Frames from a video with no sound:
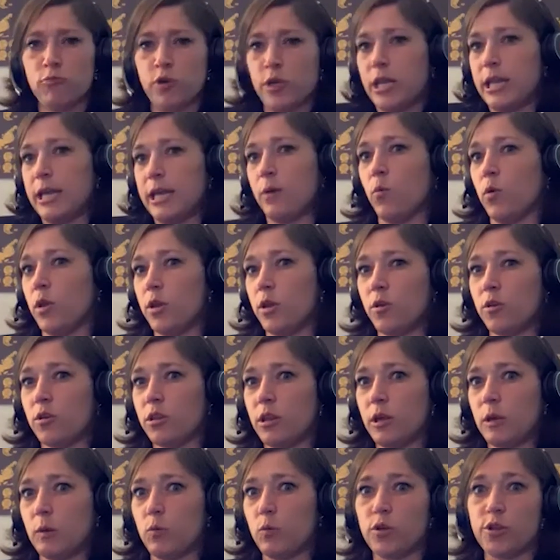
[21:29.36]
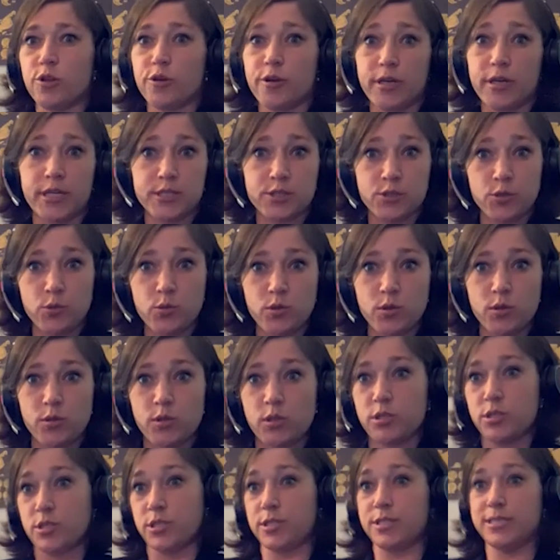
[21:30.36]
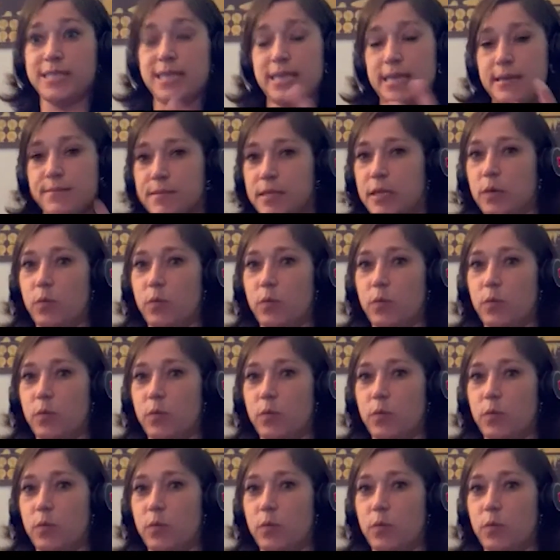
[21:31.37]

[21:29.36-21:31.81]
What do you think? Were there any tools or tips?